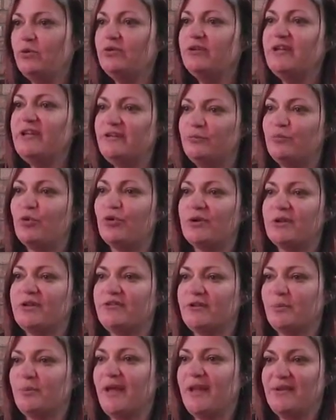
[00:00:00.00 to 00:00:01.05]
All these
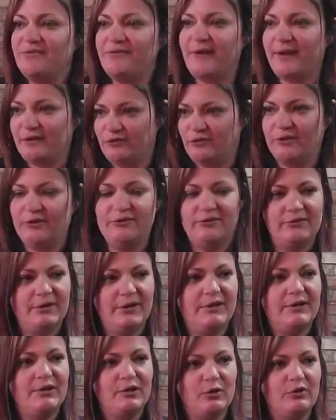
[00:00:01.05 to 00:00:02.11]
products are manufactured,
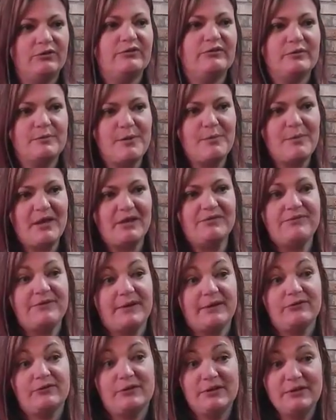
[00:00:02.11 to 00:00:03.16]
and a lot of them are
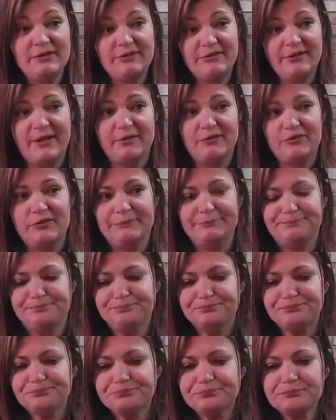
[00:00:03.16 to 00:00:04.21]
manufactured in this country.
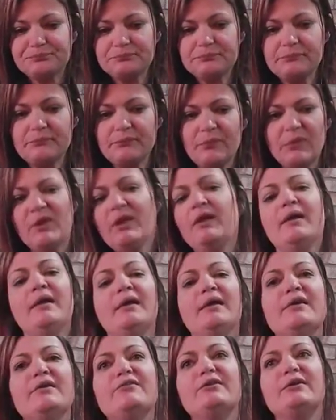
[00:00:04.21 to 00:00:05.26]

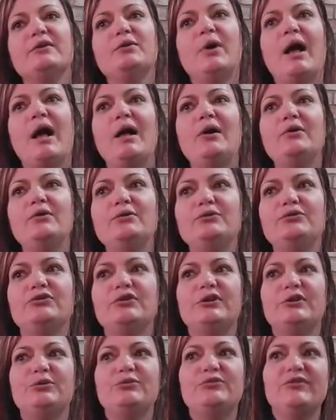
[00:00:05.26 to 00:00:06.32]
So how do
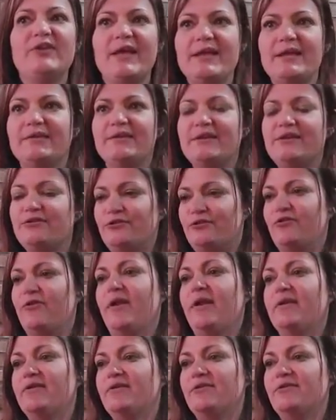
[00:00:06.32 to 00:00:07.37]
you take these
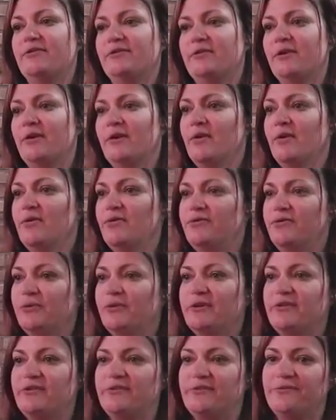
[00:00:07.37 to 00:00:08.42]
trends for
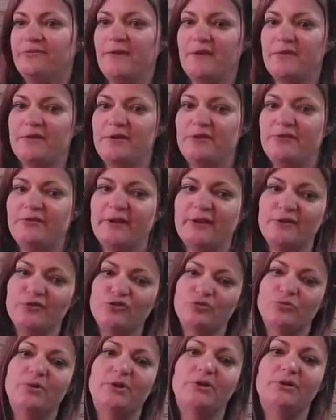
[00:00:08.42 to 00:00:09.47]
this very
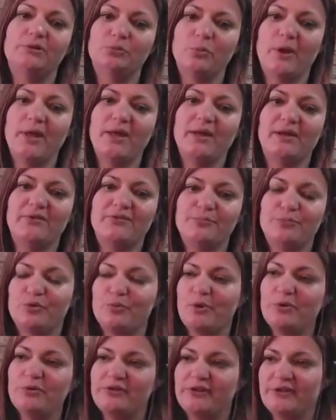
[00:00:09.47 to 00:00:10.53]
sensual way of
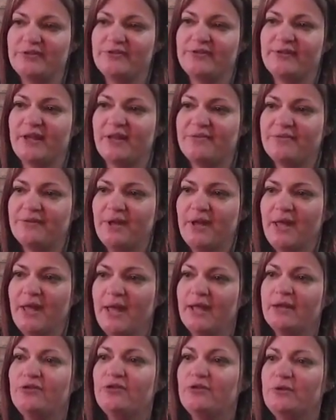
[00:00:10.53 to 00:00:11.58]
promoting stuff
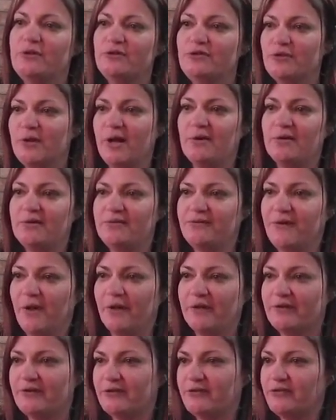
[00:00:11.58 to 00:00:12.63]
and turn it to our
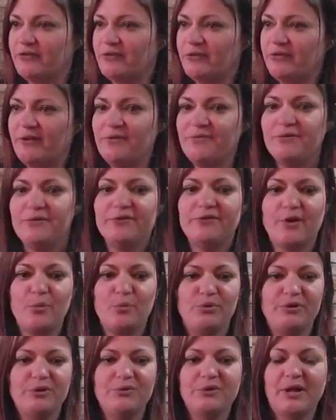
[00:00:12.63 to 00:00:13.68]
advantage? So say, for
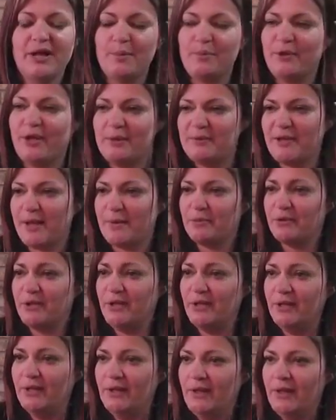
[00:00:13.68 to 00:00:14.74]
example, you're a campaign
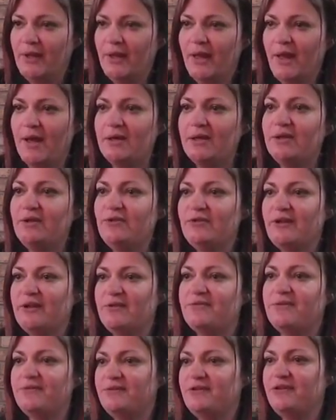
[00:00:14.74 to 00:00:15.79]
company. How can you
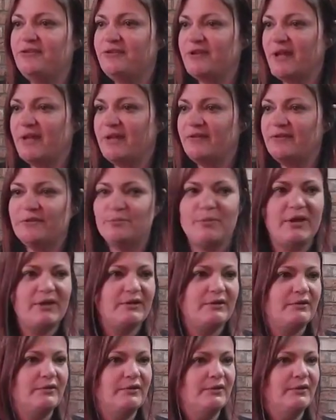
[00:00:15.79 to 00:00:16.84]
take 50 Shades and make
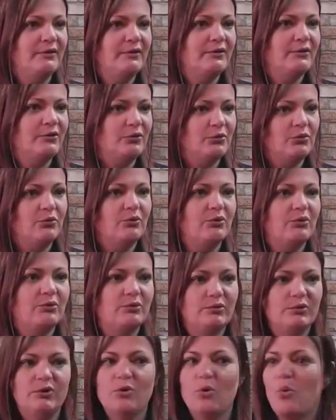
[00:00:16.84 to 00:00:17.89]

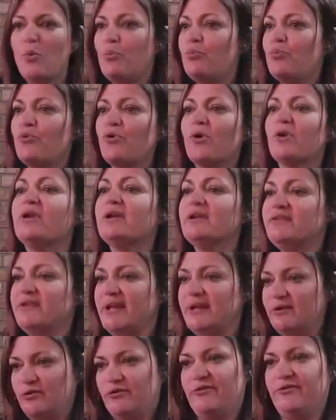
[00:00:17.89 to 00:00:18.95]
your product
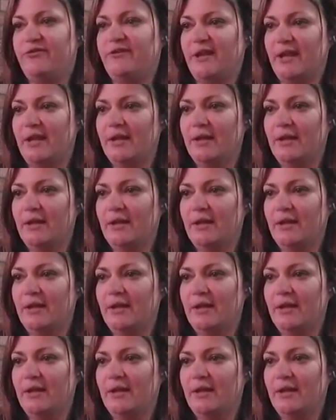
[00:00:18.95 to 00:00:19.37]
interesting?